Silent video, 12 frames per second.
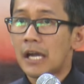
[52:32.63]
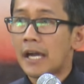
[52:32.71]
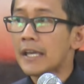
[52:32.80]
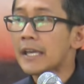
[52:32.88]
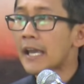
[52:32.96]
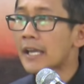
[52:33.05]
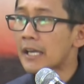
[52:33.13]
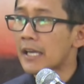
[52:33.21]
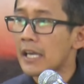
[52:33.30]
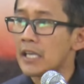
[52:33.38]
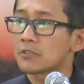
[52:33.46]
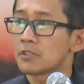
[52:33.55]
I had a
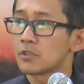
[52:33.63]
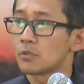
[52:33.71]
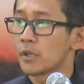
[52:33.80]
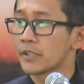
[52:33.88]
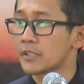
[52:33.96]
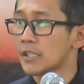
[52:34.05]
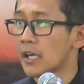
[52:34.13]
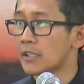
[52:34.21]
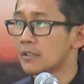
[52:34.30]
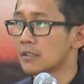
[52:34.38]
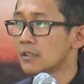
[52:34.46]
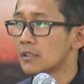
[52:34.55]
hatred towards God.
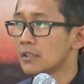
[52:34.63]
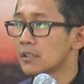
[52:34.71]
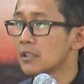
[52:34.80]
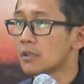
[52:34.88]
You